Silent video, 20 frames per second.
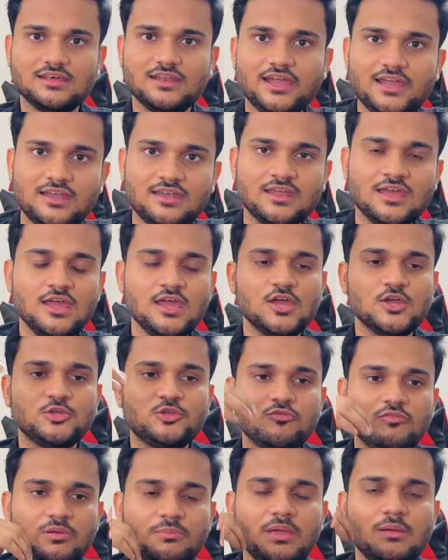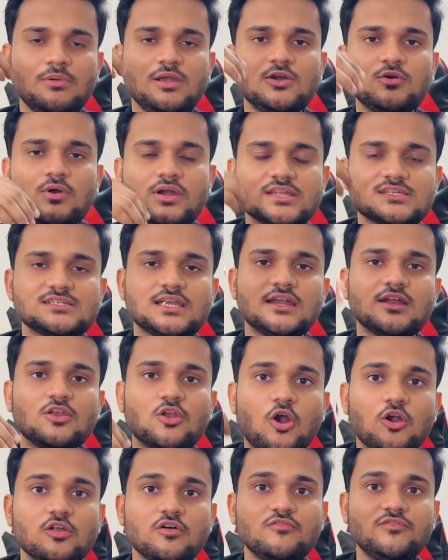right? You will be able to understand a
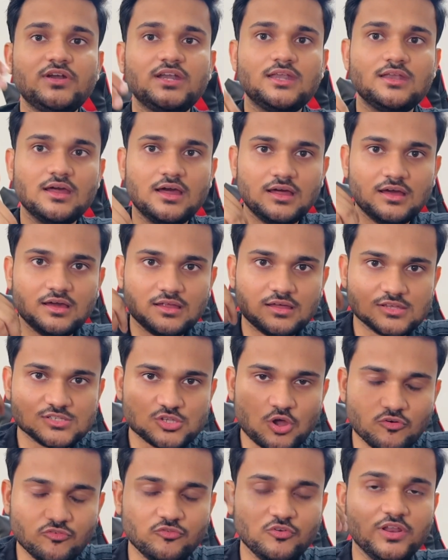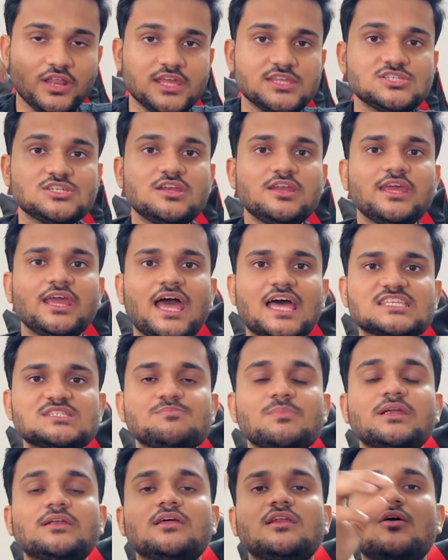lot of software engineering
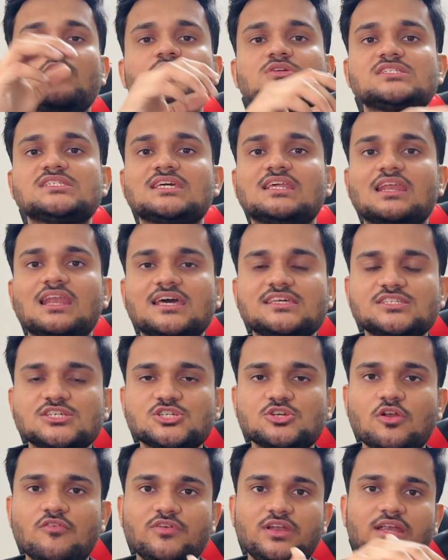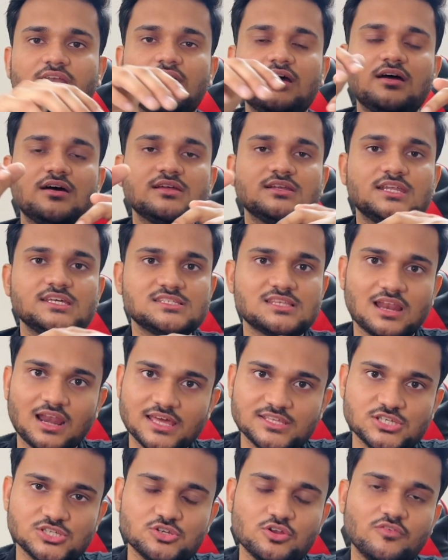aspect around serialization of data,
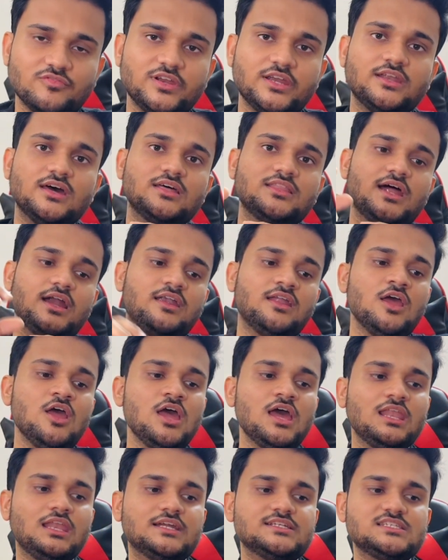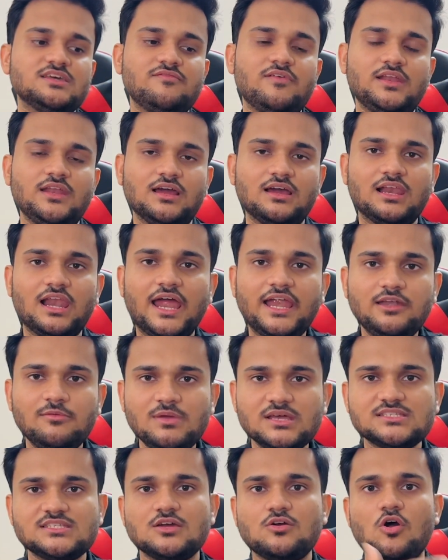deserialization of data. That, let's say, when a client
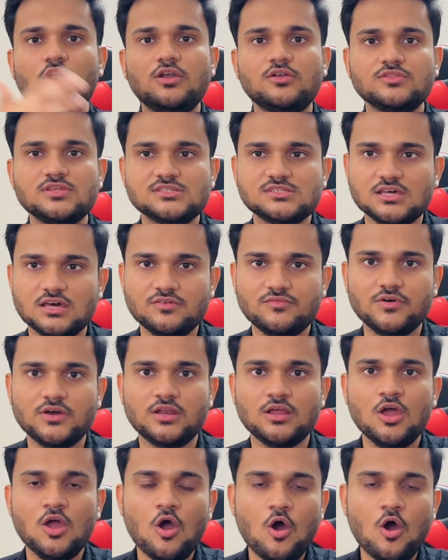makes a call to the server